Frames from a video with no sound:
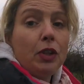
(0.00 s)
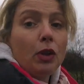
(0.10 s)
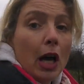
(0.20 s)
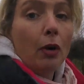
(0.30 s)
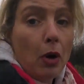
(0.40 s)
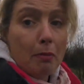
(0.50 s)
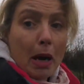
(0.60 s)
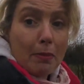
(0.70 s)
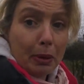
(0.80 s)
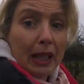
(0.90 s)
you go on
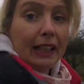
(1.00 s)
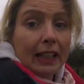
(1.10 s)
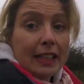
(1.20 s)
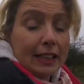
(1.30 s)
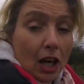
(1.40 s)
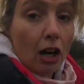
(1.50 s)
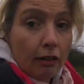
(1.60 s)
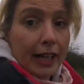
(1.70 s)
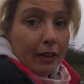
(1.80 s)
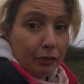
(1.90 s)
my playlist,
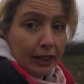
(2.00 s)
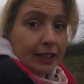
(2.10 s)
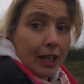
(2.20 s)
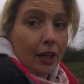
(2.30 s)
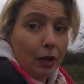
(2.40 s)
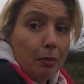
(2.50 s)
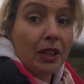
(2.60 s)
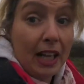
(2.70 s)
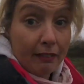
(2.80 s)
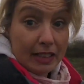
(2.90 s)
RAF Lindholme,
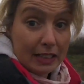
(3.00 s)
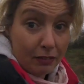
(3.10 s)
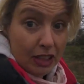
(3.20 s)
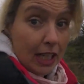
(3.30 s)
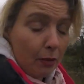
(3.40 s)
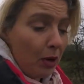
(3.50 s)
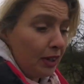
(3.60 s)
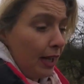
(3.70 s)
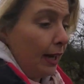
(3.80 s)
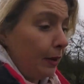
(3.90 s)
there is a video
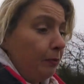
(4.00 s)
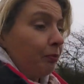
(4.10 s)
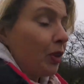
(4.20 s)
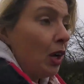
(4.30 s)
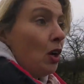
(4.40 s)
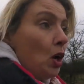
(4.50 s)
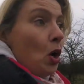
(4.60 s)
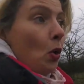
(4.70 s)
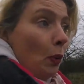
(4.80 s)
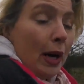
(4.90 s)
on there.
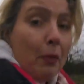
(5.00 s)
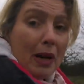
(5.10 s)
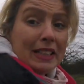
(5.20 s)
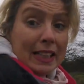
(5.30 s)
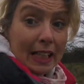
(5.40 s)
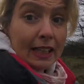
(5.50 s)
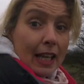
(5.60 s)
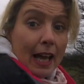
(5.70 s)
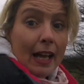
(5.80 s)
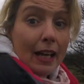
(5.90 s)
When I went in
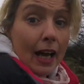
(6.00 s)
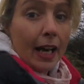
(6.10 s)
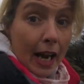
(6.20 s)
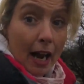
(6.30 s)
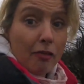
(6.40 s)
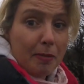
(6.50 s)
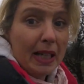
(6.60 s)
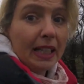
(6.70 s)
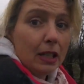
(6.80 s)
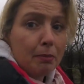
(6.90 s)
there, and I have
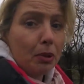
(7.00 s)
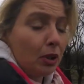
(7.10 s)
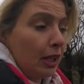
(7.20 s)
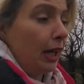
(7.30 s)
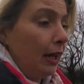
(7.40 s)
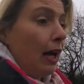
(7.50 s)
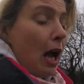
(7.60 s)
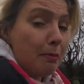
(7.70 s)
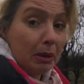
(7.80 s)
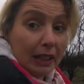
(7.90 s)
been in the bunker,
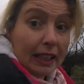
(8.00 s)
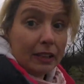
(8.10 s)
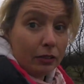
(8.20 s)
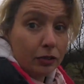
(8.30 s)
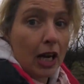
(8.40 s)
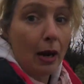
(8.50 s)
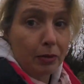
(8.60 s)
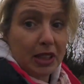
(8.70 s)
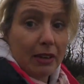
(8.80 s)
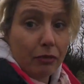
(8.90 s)
I believed I
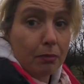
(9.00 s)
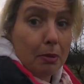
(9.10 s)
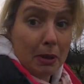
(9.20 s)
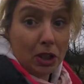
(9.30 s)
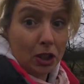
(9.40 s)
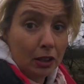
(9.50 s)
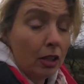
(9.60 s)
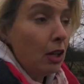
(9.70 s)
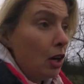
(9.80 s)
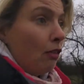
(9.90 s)
was given permission
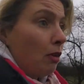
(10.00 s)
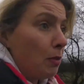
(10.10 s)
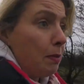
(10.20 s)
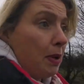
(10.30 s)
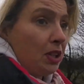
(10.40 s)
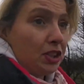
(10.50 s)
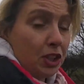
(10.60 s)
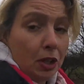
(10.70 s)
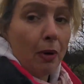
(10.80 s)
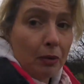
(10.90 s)
from the
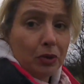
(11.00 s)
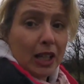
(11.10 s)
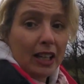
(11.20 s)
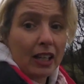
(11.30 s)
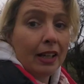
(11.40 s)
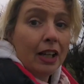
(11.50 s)
person who owned it.